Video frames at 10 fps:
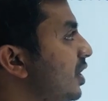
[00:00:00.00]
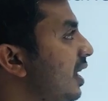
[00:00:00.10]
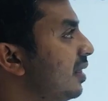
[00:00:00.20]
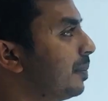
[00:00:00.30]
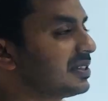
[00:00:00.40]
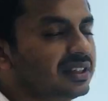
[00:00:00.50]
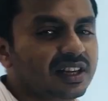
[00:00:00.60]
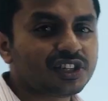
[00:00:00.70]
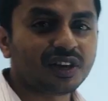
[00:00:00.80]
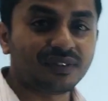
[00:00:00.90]
and the
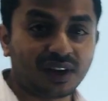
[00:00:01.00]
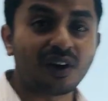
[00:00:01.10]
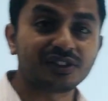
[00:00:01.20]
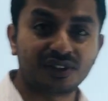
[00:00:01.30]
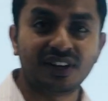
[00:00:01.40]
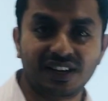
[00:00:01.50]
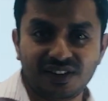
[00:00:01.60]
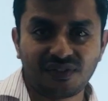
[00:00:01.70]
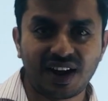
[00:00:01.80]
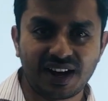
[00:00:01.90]
presentation of the consolidated
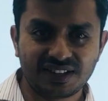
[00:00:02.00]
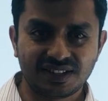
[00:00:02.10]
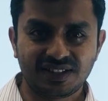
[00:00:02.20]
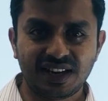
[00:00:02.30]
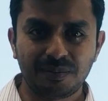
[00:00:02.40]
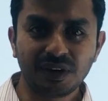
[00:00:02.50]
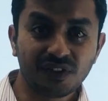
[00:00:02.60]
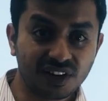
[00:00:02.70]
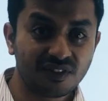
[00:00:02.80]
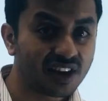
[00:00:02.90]
financial statement, which
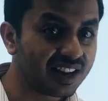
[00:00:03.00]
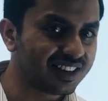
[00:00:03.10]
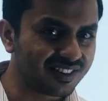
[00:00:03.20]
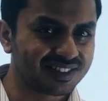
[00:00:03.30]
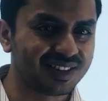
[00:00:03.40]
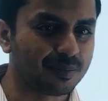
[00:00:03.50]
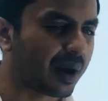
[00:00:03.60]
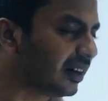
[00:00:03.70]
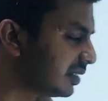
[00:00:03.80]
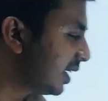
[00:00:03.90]
is very interesting
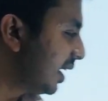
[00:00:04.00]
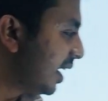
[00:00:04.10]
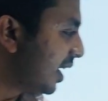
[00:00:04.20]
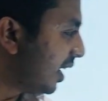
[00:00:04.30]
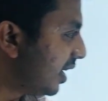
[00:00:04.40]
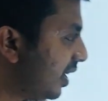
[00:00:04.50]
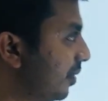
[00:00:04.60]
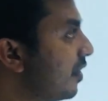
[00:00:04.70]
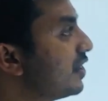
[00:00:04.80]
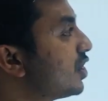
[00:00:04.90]
part,
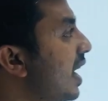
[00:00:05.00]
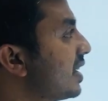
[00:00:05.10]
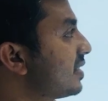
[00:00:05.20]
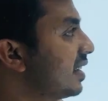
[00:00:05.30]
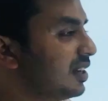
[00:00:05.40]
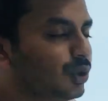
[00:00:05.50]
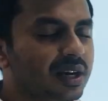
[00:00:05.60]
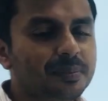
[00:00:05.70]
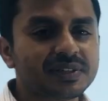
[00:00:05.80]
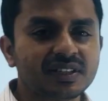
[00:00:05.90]
which has
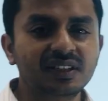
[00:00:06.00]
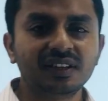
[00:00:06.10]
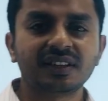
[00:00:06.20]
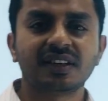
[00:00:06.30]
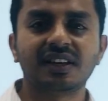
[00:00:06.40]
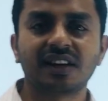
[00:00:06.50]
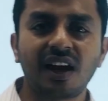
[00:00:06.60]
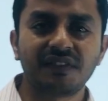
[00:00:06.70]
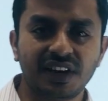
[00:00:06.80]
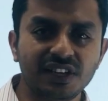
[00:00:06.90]
20%
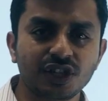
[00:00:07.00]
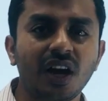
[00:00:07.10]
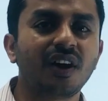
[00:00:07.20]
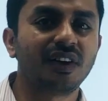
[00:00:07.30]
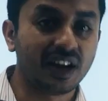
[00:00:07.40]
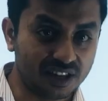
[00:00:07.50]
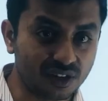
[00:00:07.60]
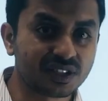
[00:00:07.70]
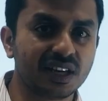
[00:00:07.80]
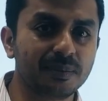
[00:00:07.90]
coverage in your
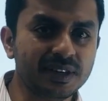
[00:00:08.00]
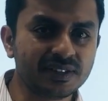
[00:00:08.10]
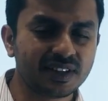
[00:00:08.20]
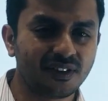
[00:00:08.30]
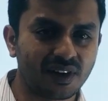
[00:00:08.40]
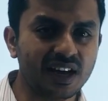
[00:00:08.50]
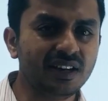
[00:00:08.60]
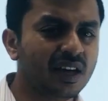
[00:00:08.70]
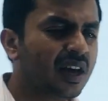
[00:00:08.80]
syllabus, right?